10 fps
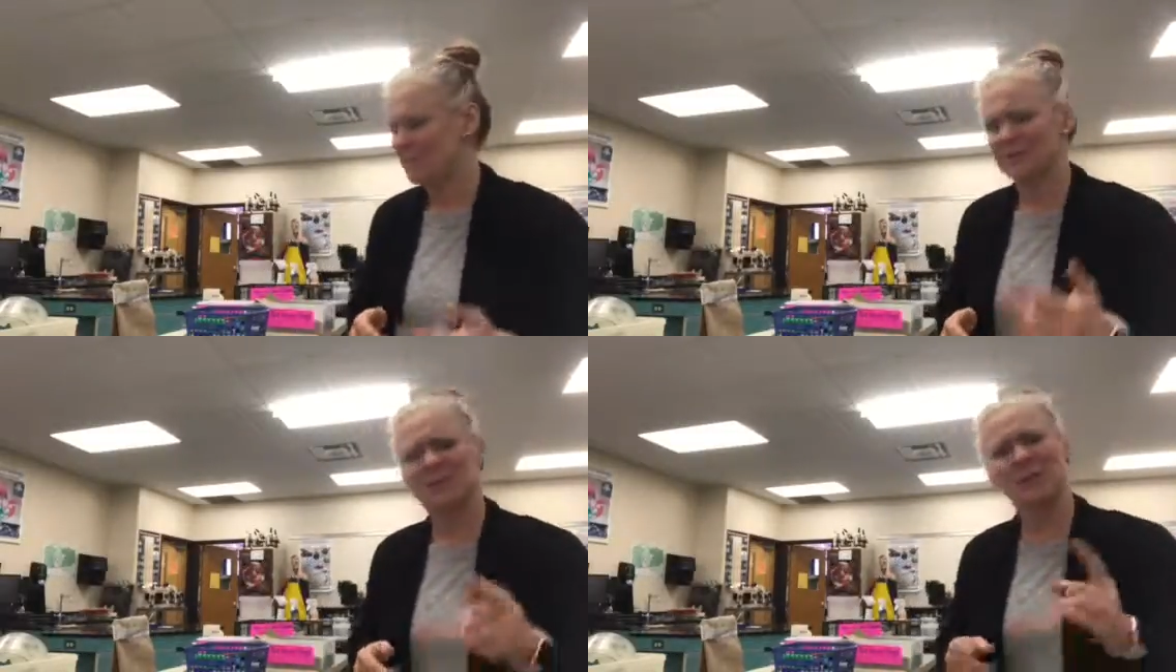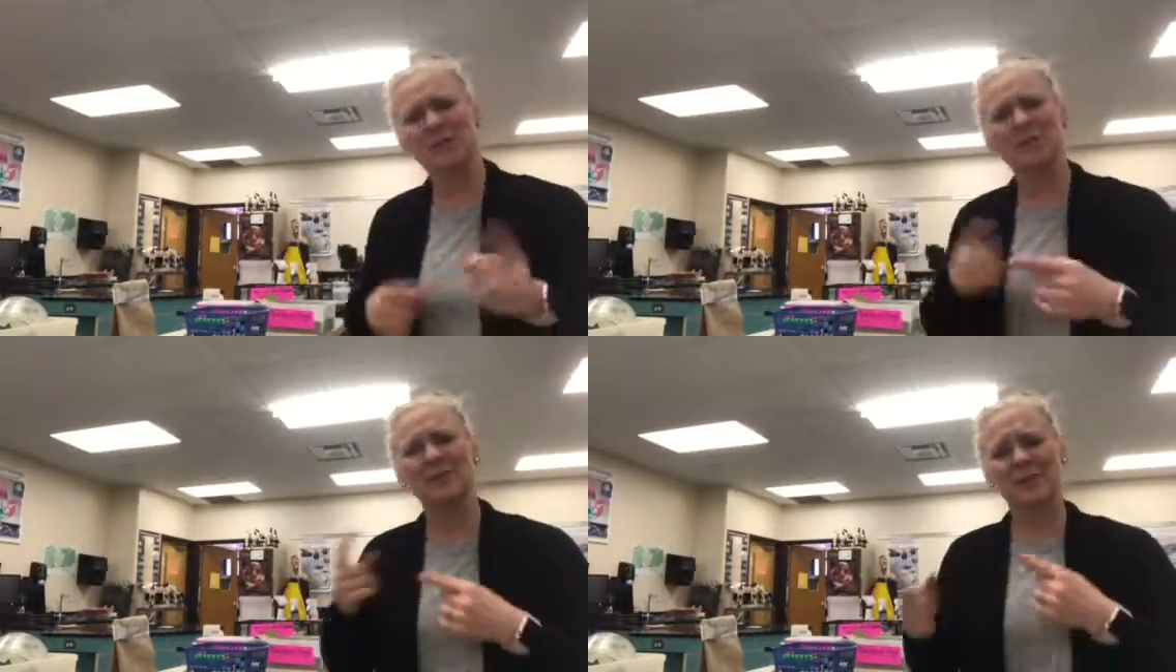So
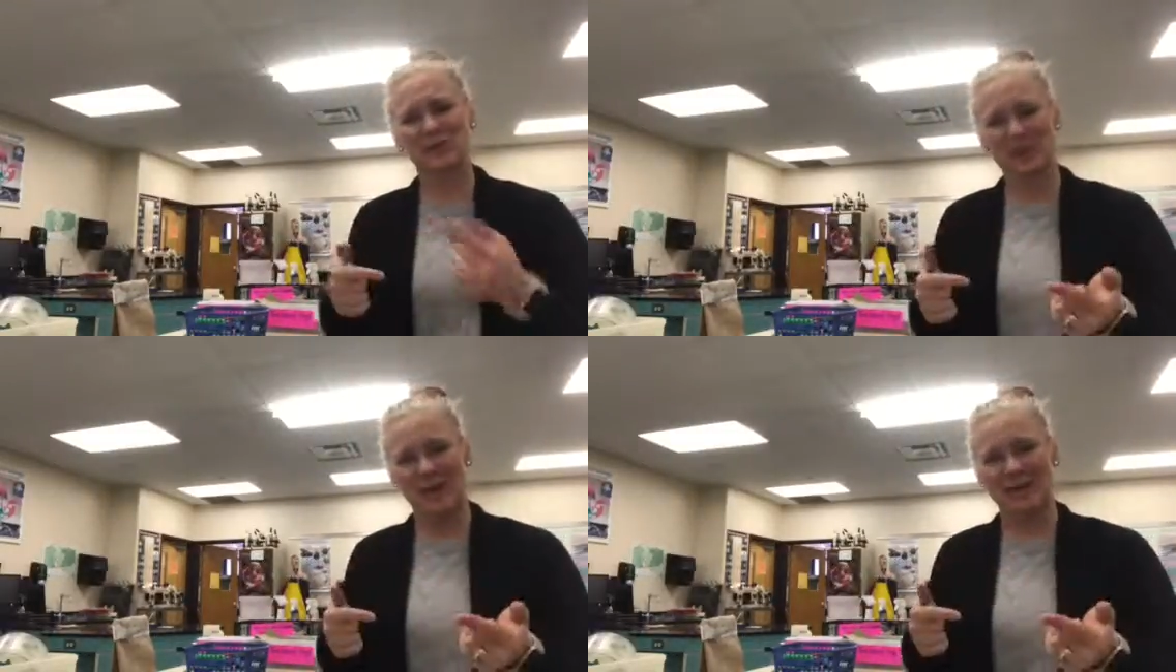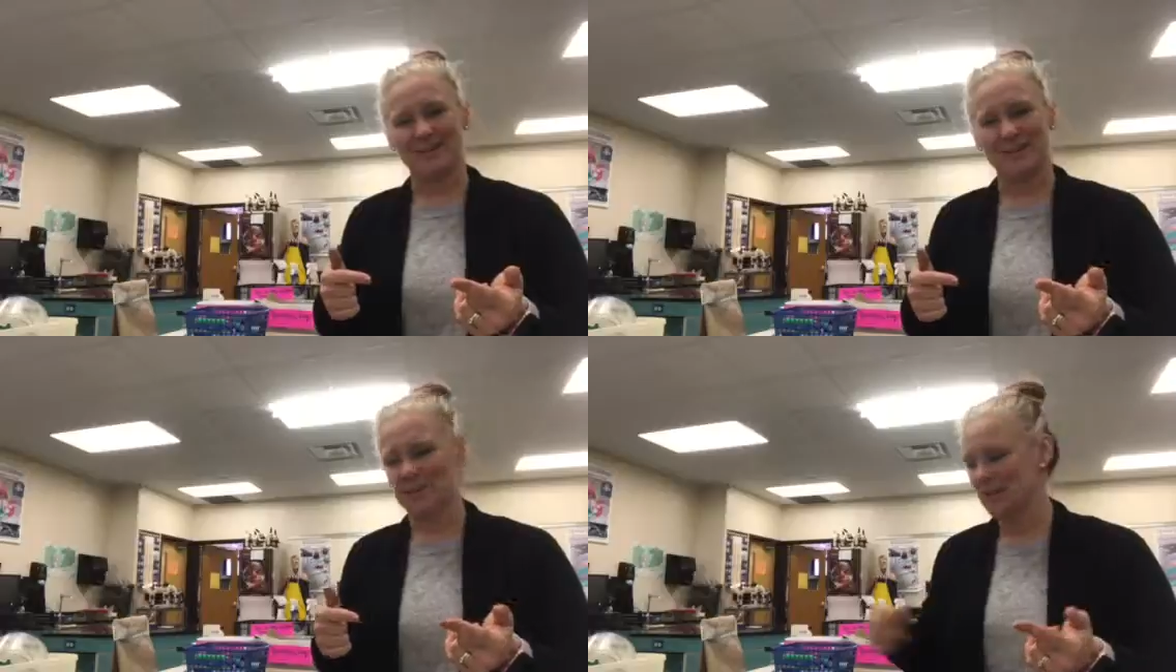once you've
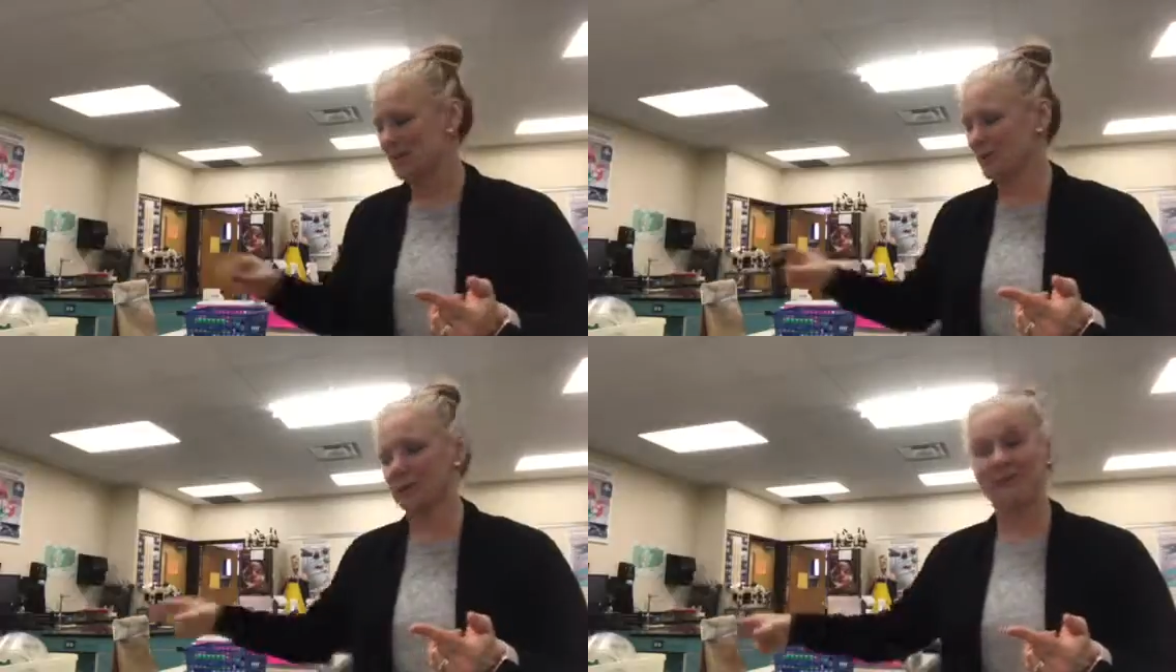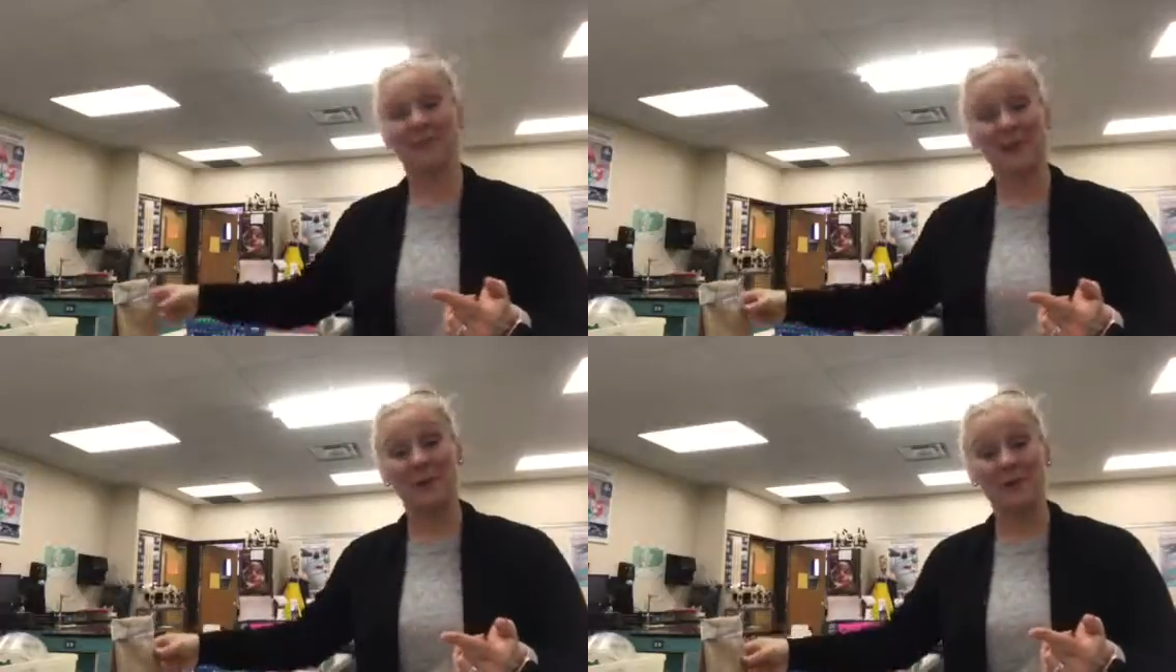exchanged, you're going to
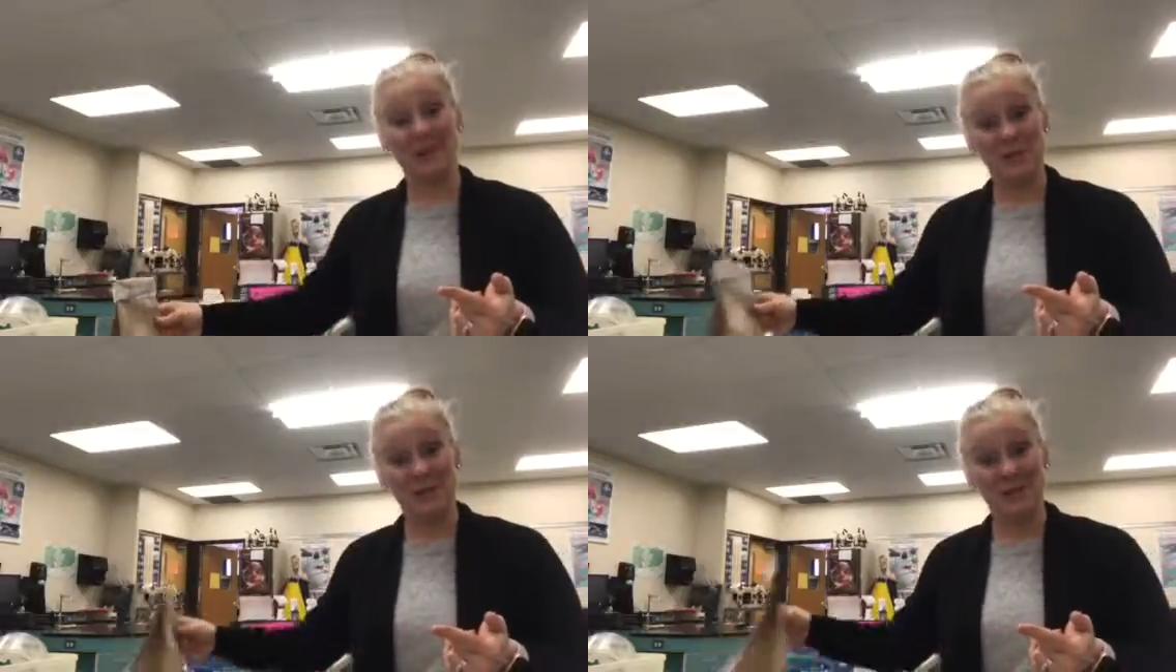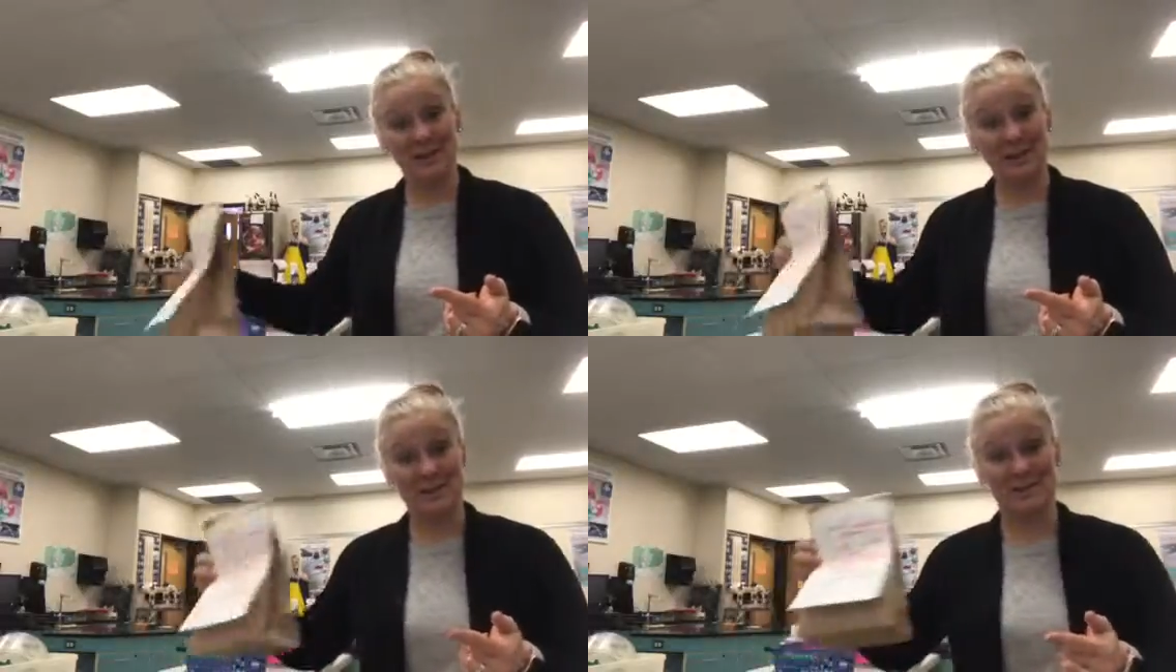fill out that chain
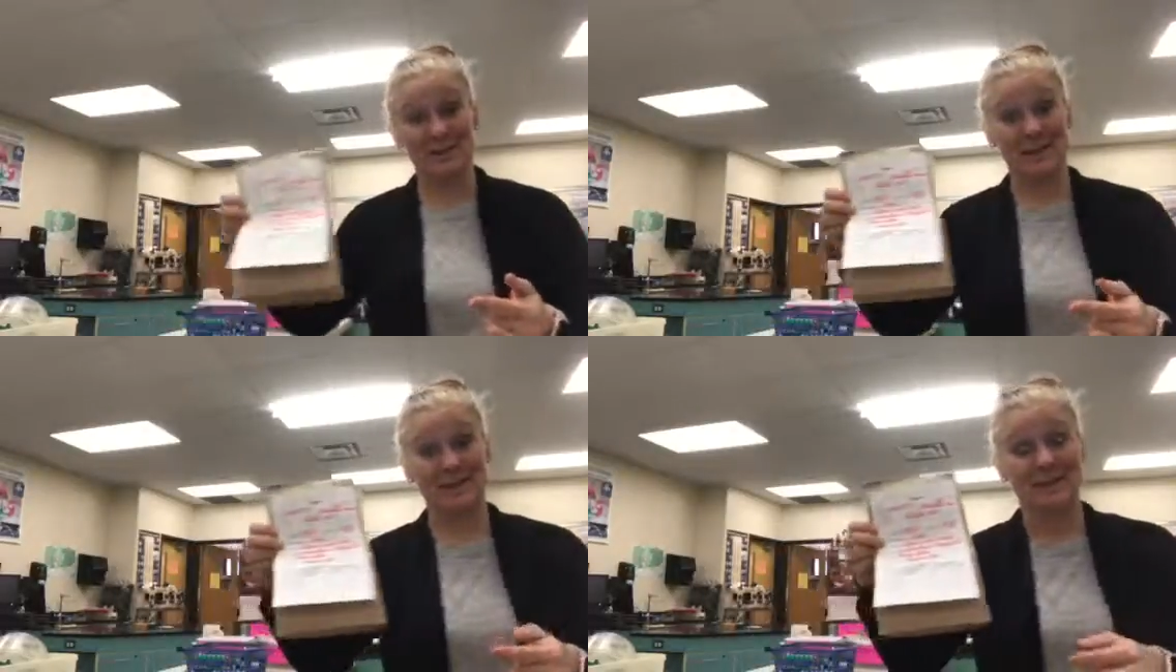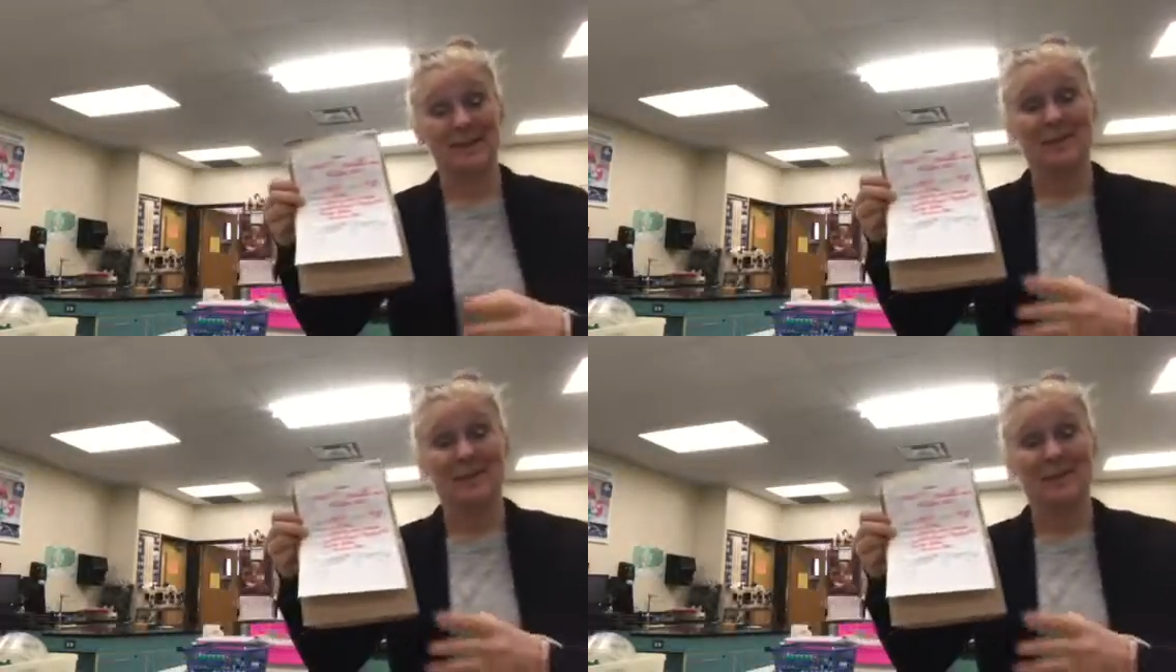of custody.